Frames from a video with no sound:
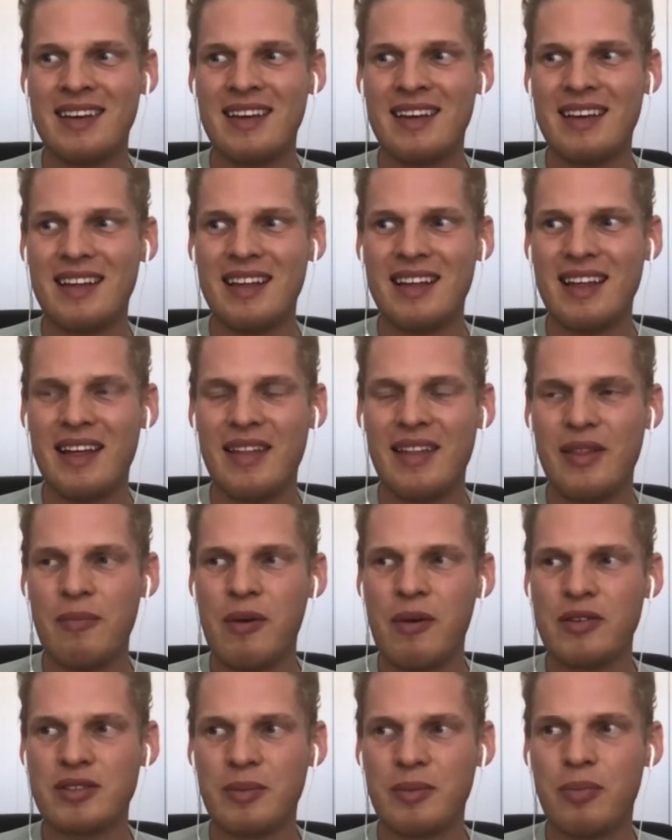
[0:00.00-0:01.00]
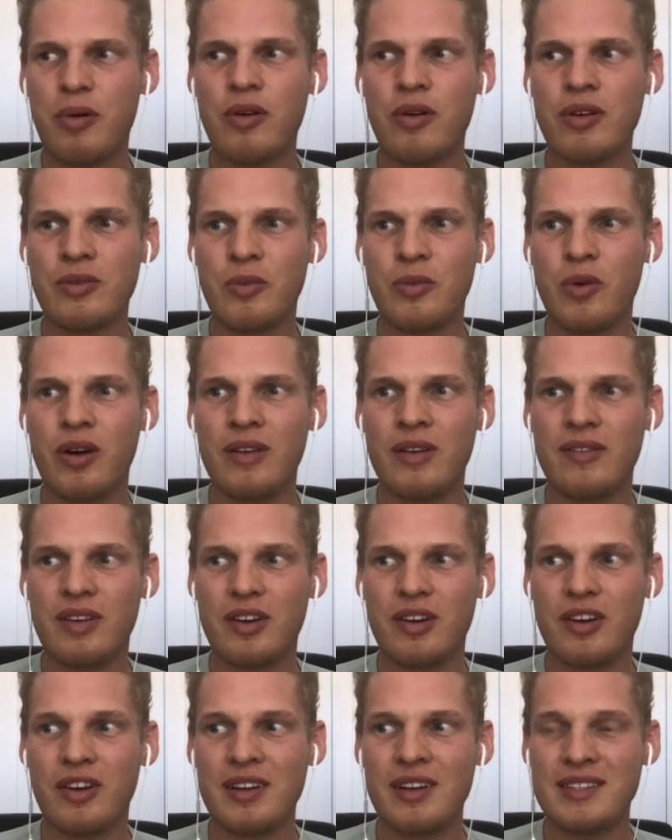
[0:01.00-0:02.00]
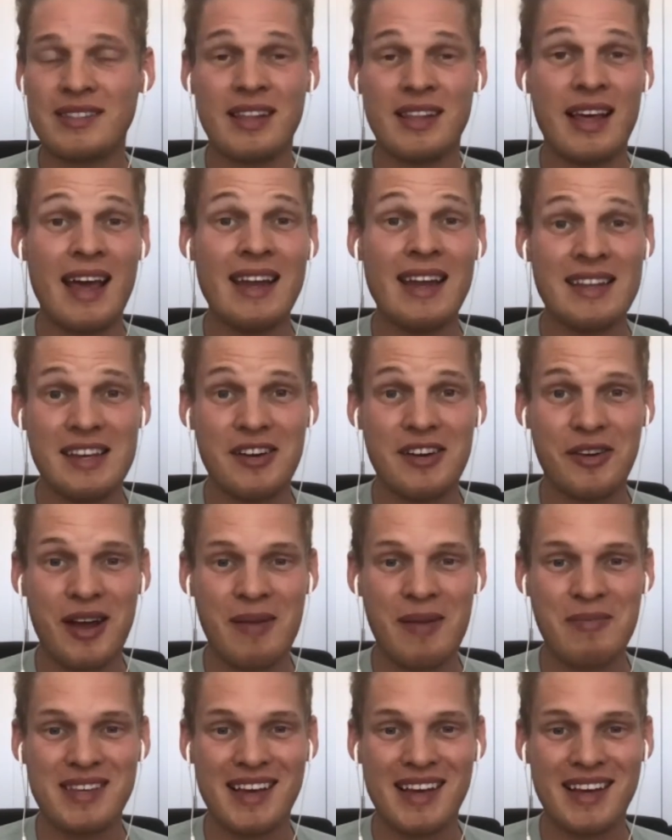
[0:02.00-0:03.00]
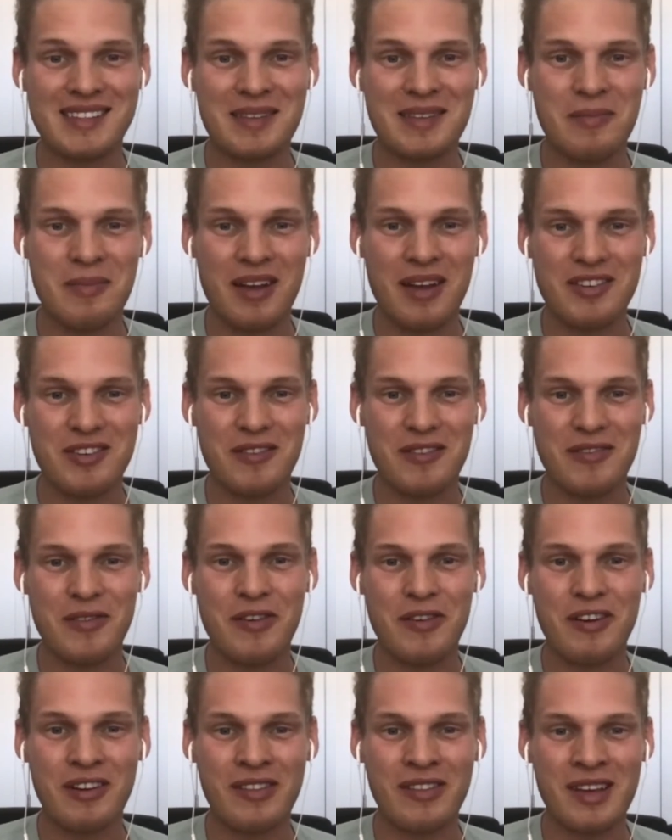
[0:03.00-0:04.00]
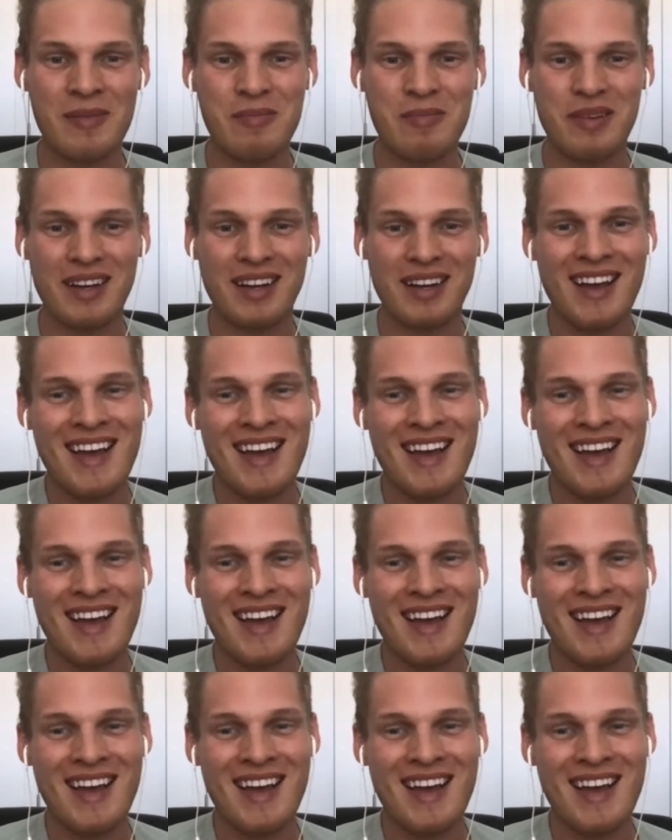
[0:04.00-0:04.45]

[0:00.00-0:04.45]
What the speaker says: The most important one to her is the Enneagram test. I'm not sure if you've heard of it, but